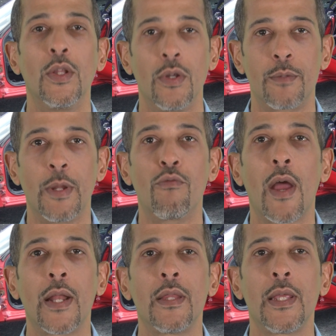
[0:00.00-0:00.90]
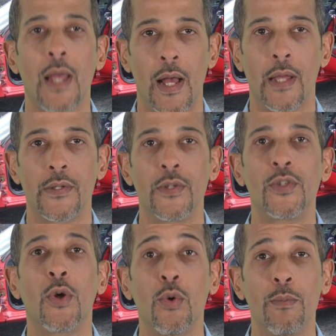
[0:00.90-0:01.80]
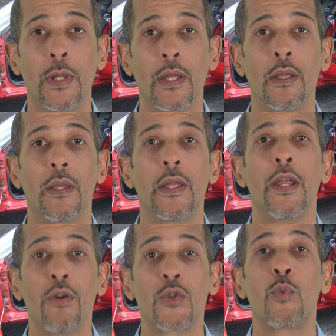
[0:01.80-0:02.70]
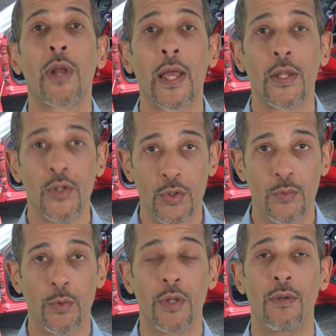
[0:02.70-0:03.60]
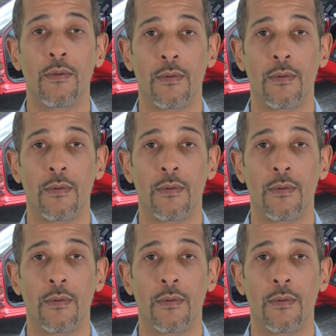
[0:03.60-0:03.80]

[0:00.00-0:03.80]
He looked me right in the eyes and told me, here is what I can do for you.